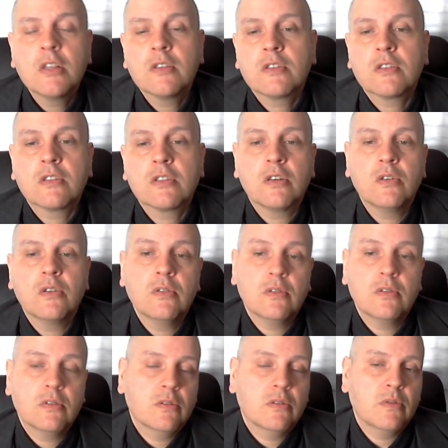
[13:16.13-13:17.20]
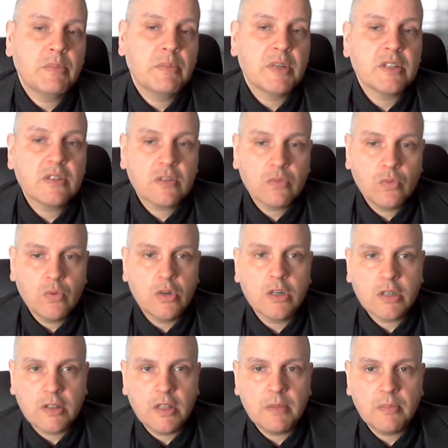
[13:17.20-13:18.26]
So we must
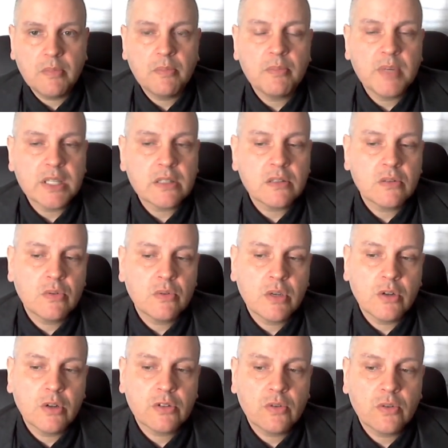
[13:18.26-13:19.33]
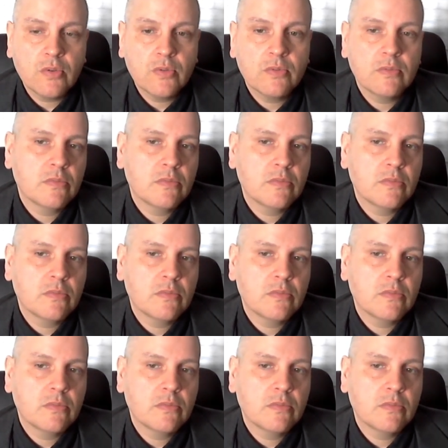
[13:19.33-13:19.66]
work them, but we also